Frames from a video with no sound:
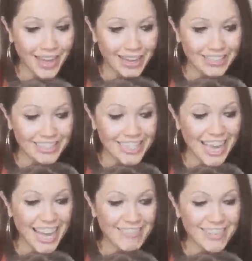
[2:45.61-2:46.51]
and
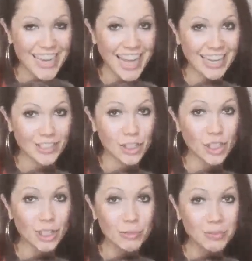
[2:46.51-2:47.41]
scary and
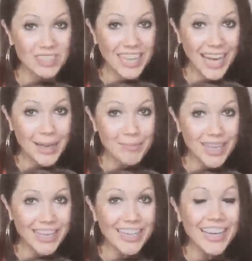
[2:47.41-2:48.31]
tubes scare
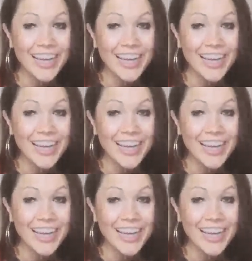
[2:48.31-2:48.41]
me.